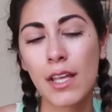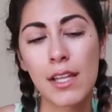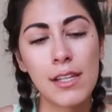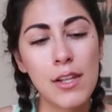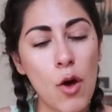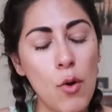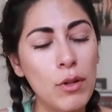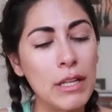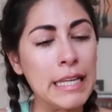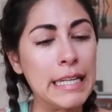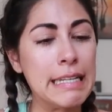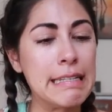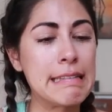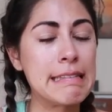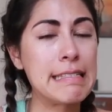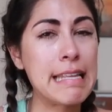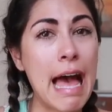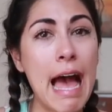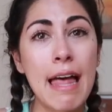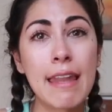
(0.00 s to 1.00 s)

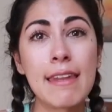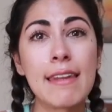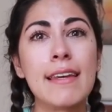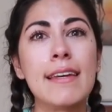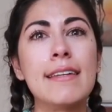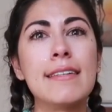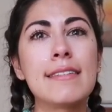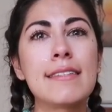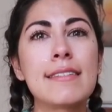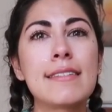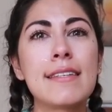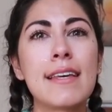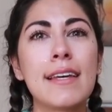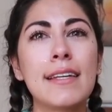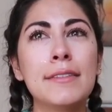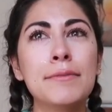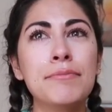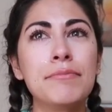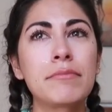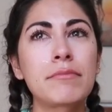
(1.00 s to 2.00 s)
Loneliness, sadness,
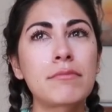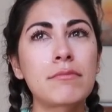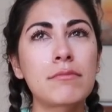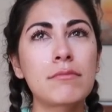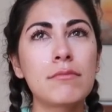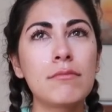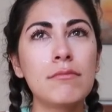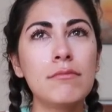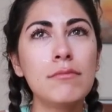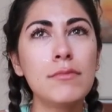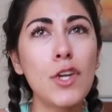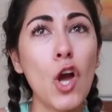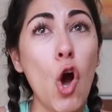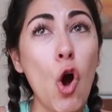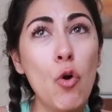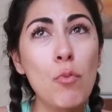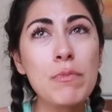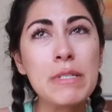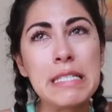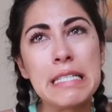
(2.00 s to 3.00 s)

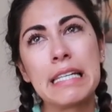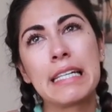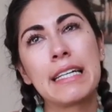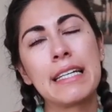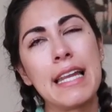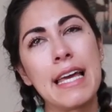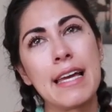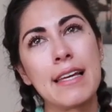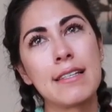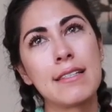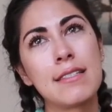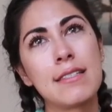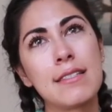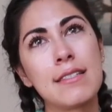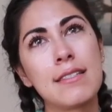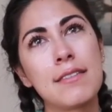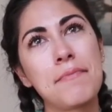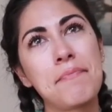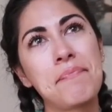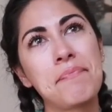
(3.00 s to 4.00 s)

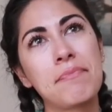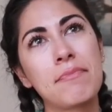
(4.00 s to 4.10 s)
homesickness,